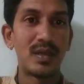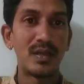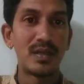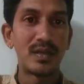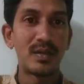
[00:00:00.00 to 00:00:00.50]

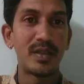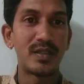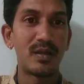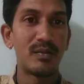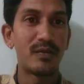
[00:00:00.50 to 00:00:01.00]
Some
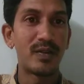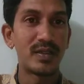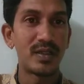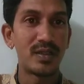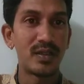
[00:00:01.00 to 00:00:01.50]
example for
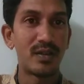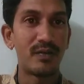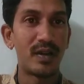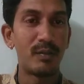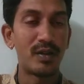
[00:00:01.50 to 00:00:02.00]
searching of in
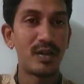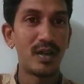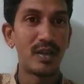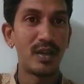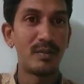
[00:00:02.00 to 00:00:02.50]
a particular
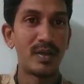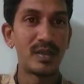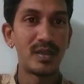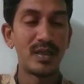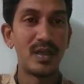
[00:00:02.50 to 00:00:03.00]
element.
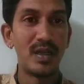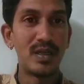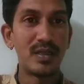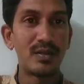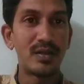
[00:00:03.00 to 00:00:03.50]

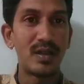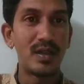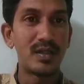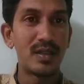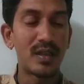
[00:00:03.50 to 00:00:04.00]
So that
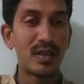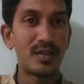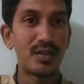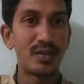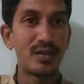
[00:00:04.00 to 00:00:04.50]
is the
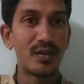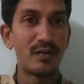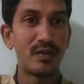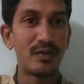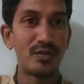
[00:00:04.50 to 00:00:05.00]
construction of
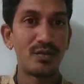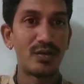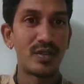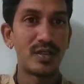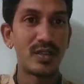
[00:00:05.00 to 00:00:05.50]
our
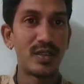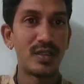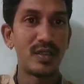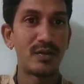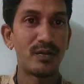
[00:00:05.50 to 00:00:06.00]
two-tree tree.
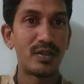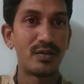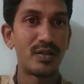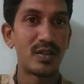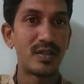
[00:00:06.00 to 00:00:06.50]
Here we want to
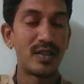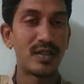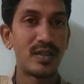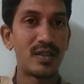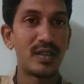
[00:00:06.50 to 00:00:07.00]
search
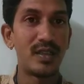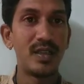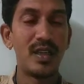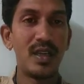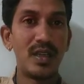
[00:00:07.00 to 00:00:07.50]
63.
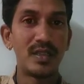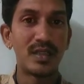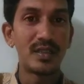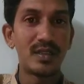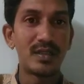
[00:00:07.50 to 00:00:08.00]
The
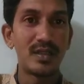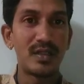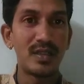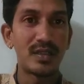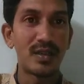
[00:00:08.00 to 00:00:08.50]
63
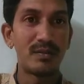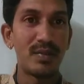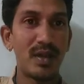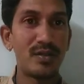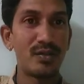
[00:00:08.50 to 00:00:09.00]
is
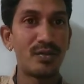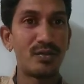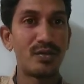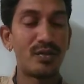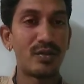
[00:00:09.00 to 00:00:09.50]
compared to root
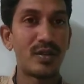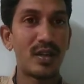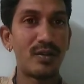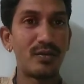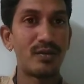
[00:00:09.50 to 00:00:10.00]
node. The
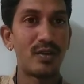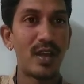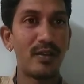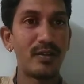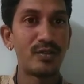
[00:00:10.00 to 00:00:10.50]
root node
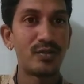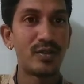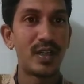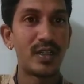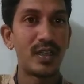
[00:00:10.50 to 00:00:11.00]
having two
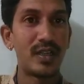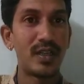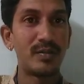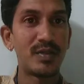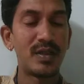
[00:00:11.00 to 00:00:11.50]
data
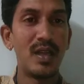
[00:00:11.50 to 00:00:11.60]
items,